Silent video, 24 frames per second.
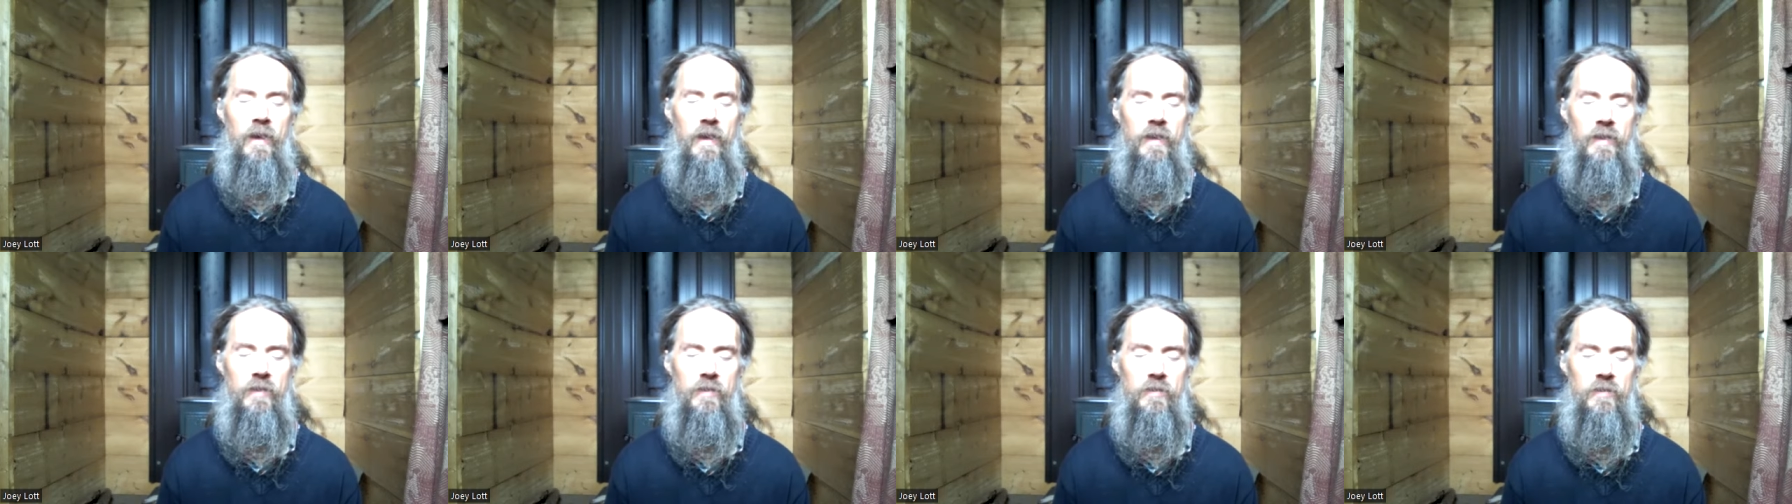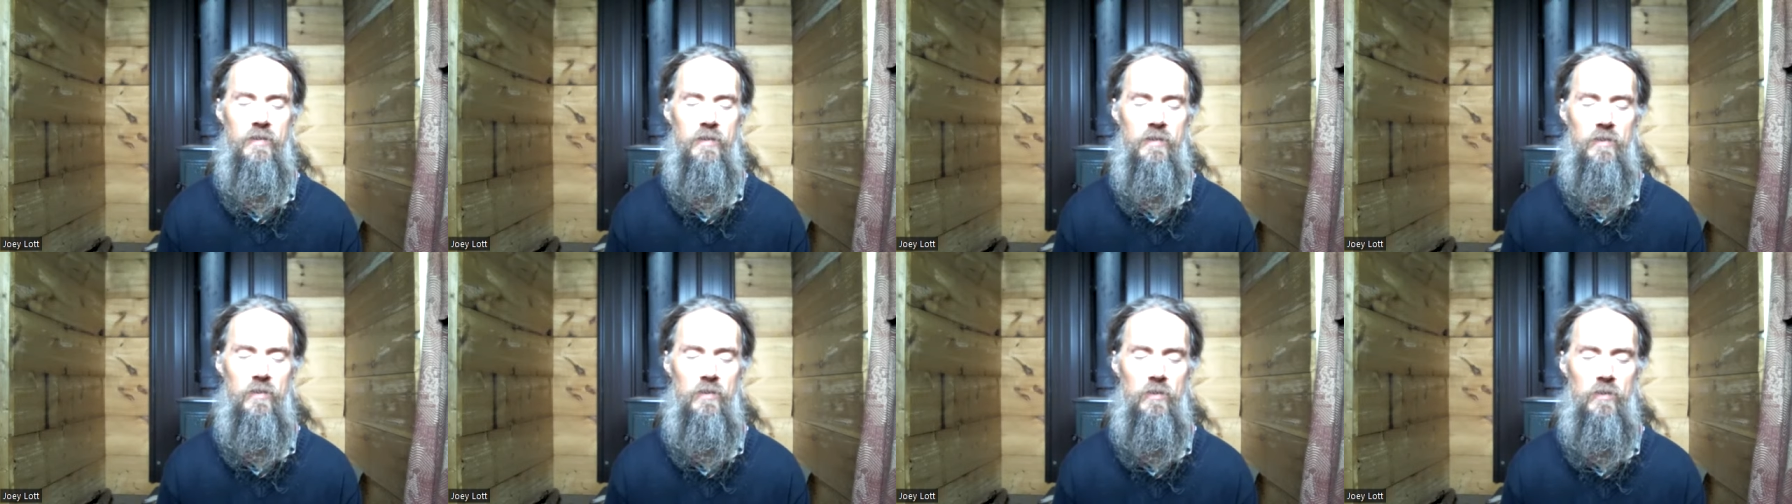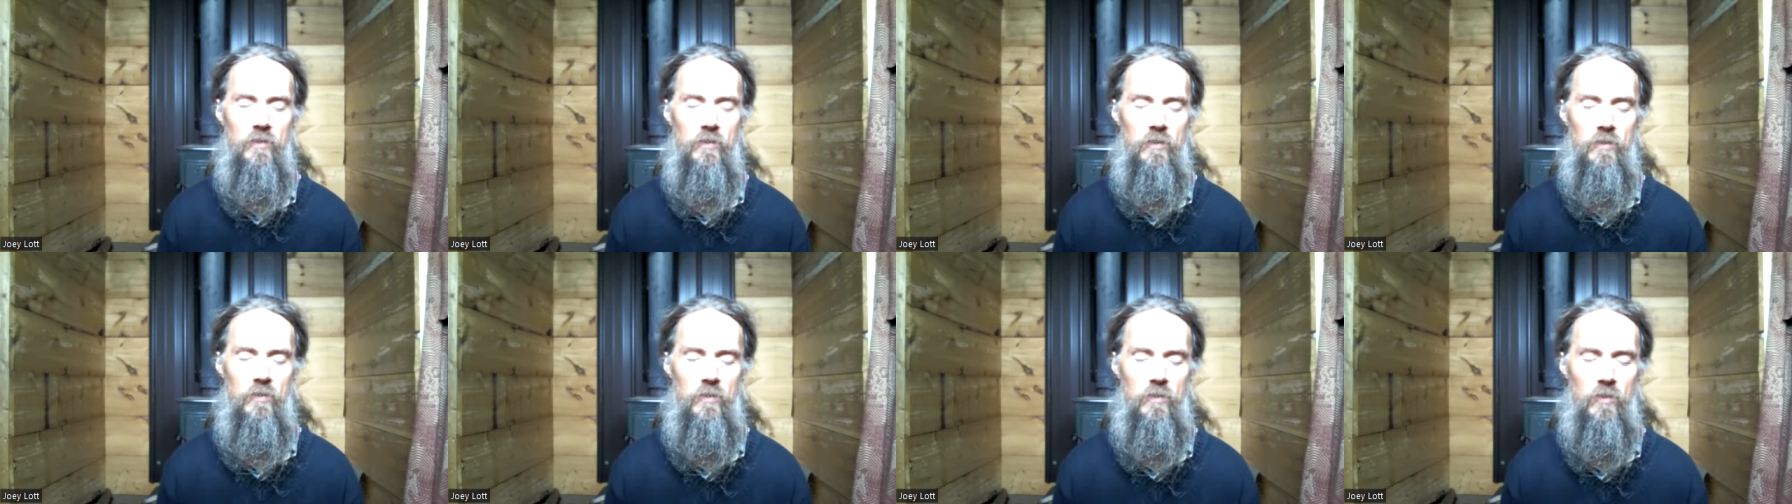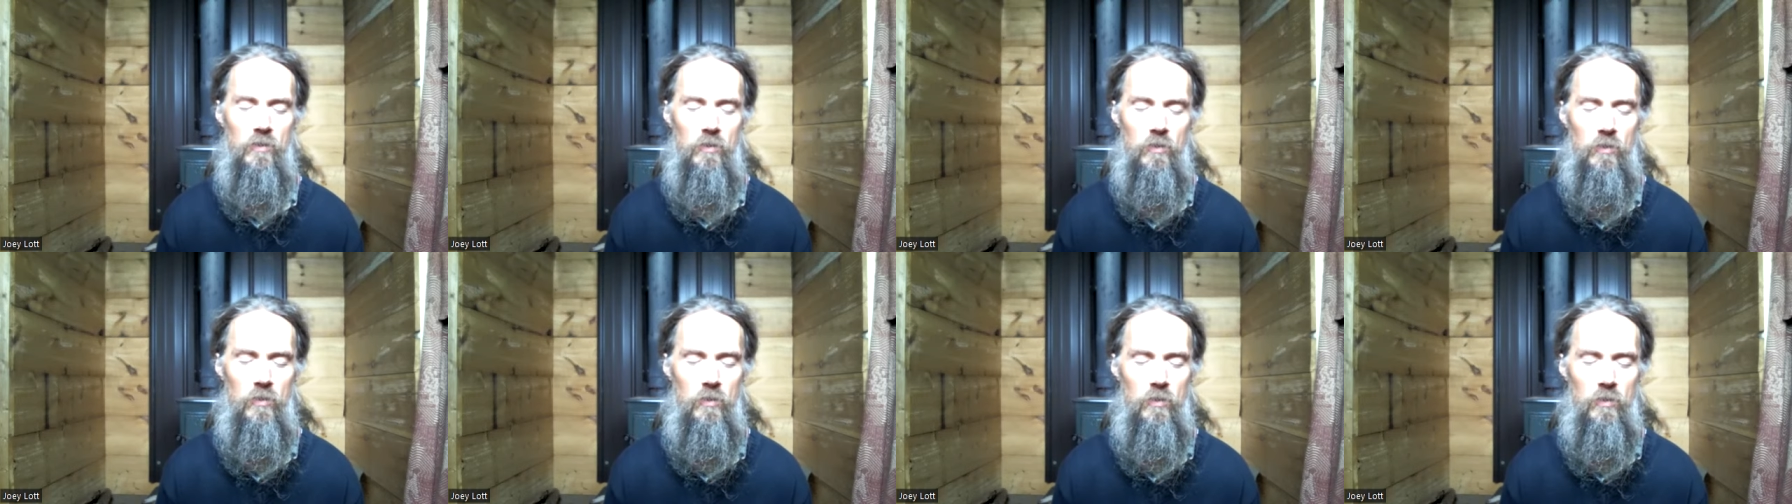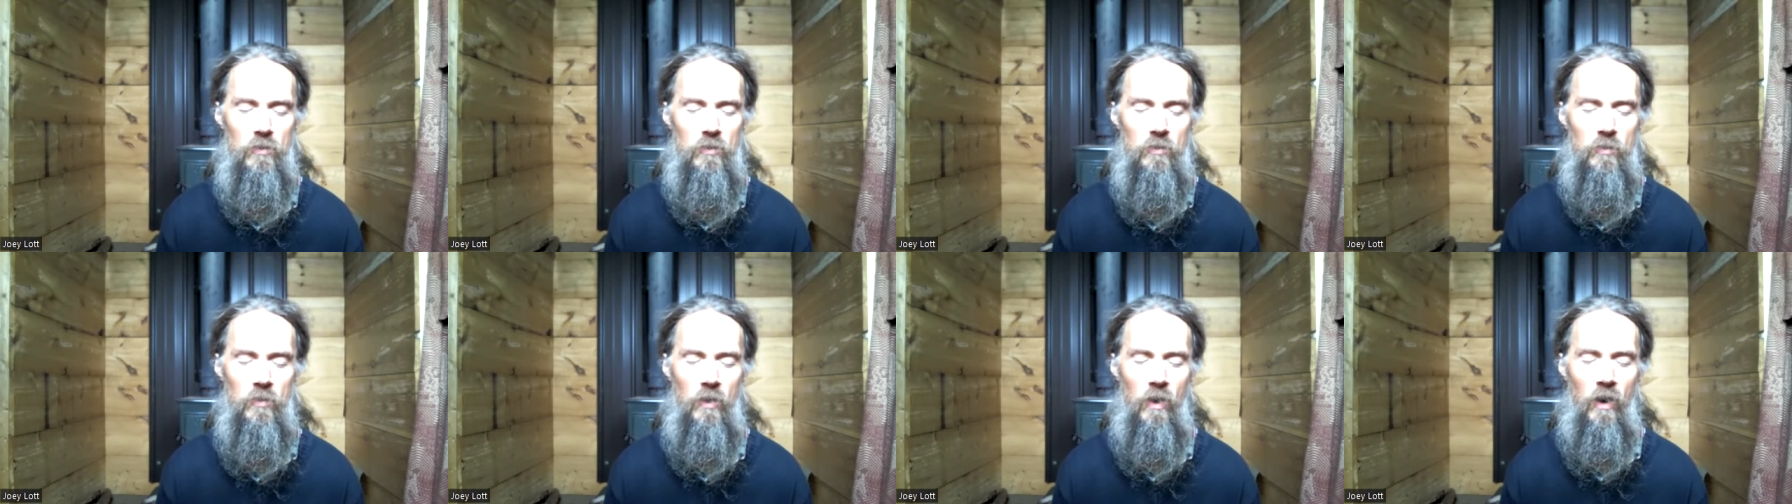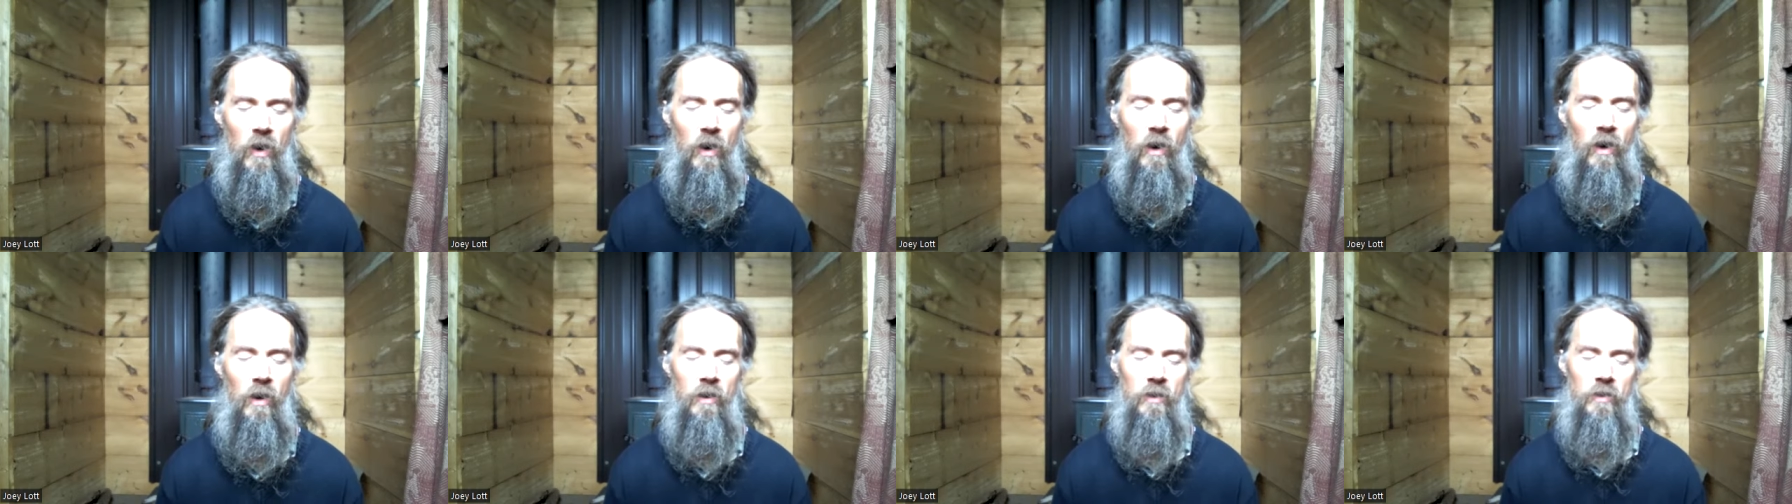And who you
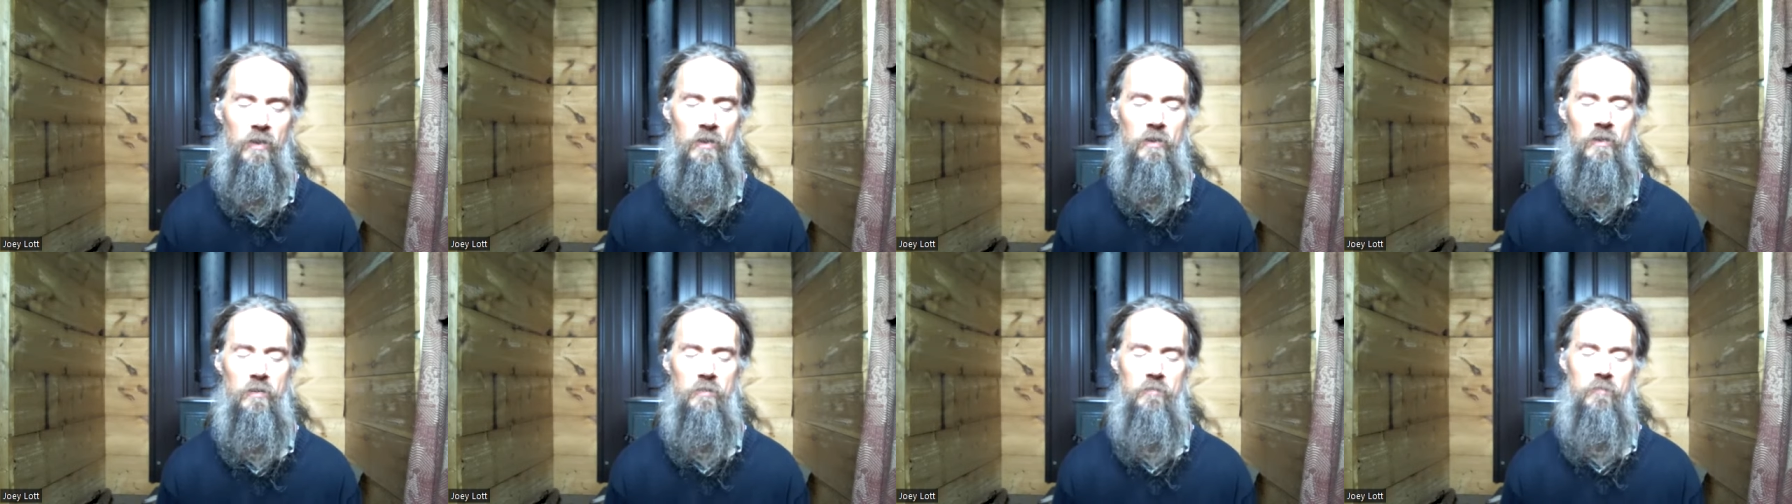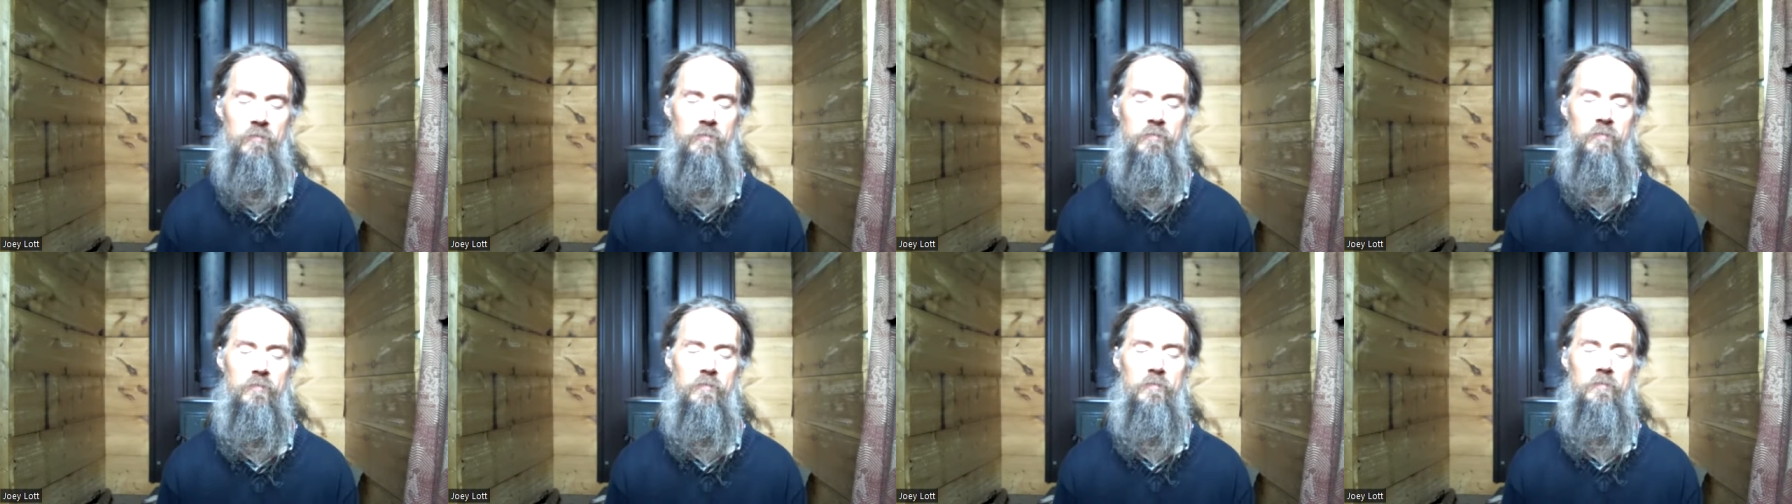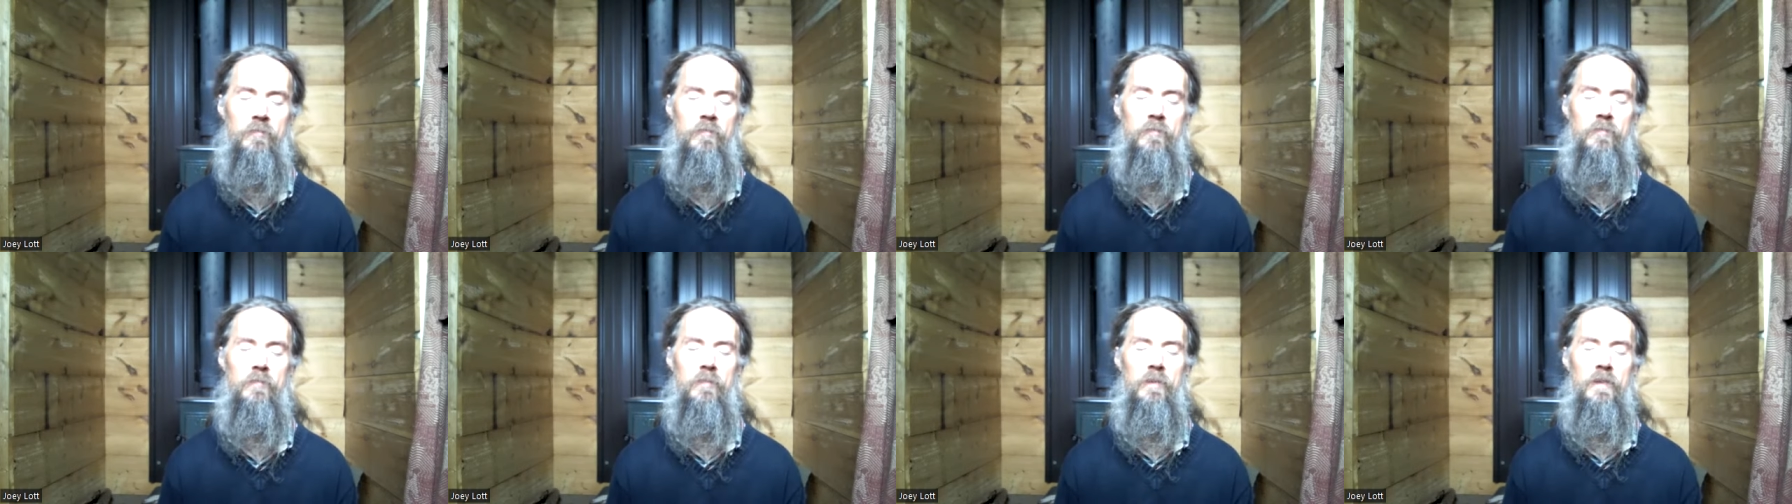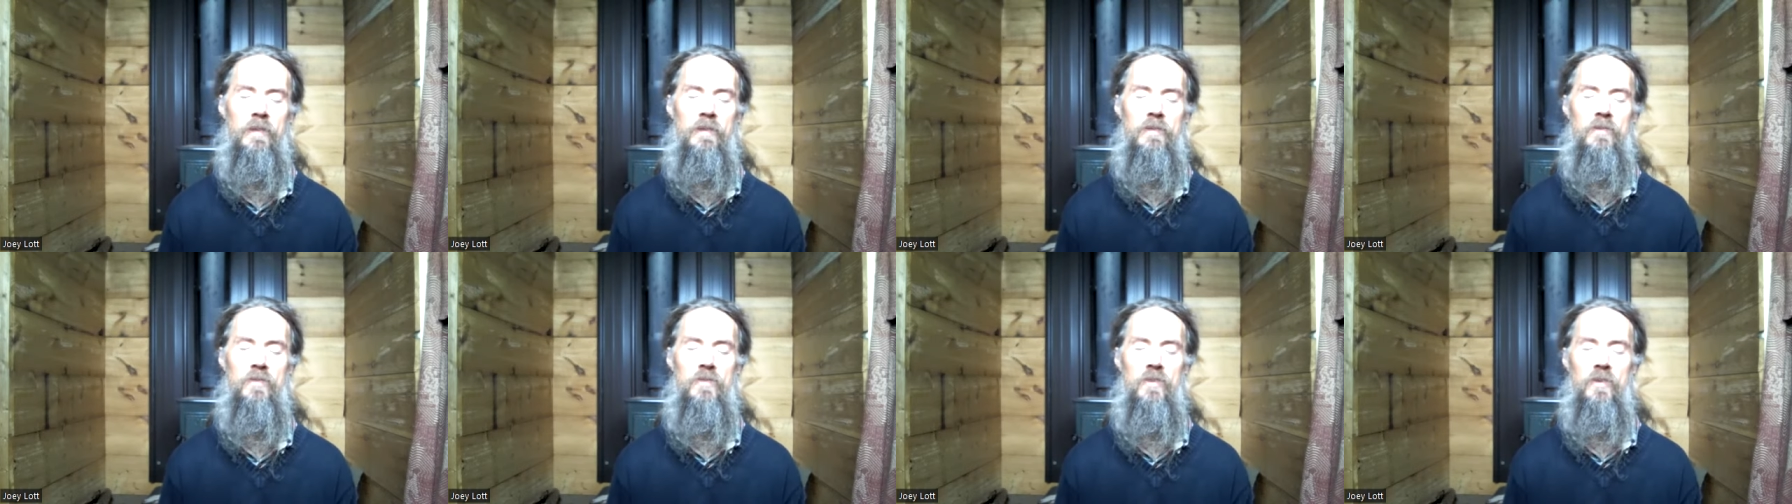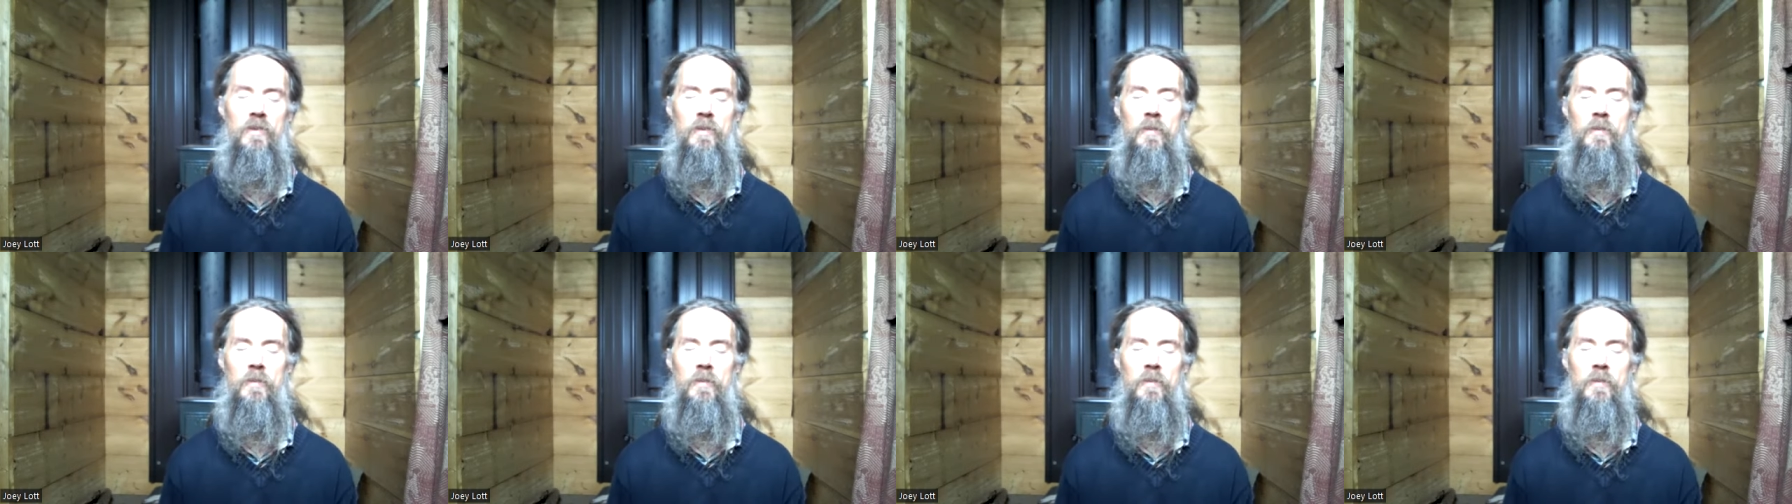are is